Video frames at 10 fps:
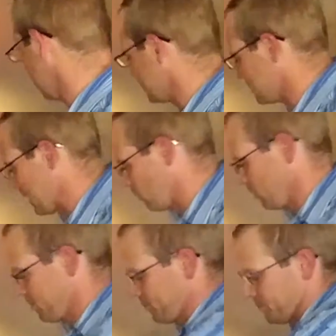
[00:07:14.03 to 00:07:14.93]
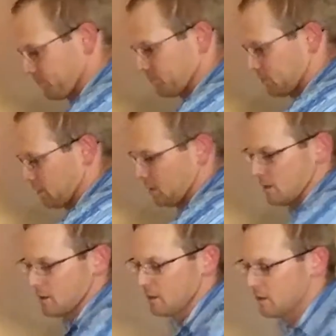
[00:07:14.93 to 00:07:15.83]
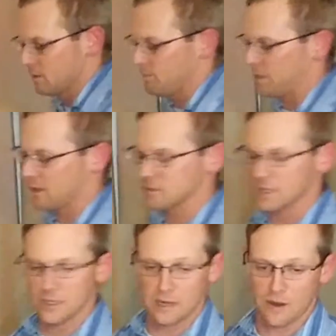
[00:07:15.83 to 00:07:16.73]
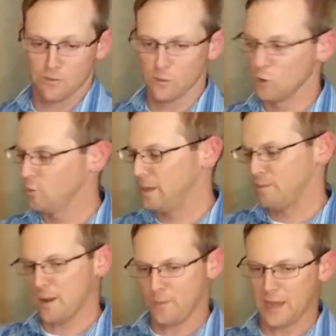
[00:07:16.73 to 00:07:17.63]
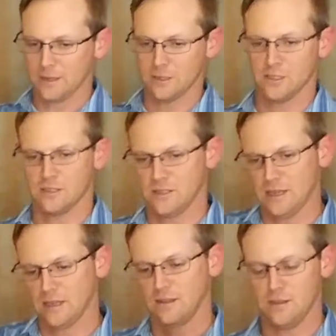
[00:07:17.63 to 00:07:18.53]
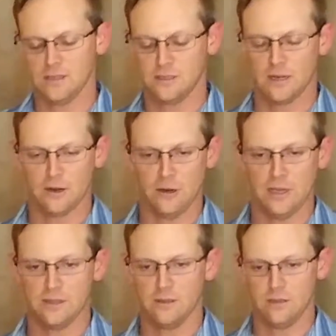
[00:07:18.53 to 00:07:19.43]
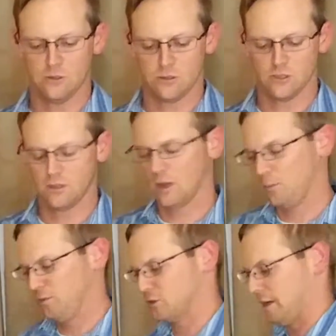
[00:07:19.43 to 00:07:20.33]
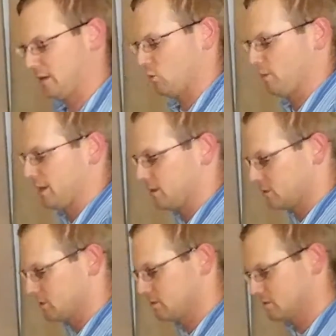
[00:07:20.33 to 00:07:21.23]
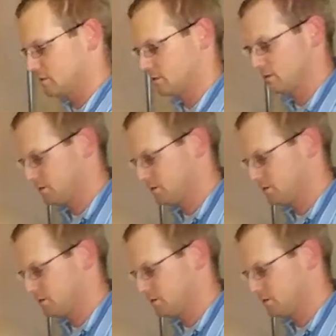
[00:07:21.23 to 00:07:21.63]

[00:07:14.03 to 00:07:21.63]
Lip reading: That's that one. Because I didn't have room in my bandages thing, these sit underneath it. These are just a couple of triangle bandages.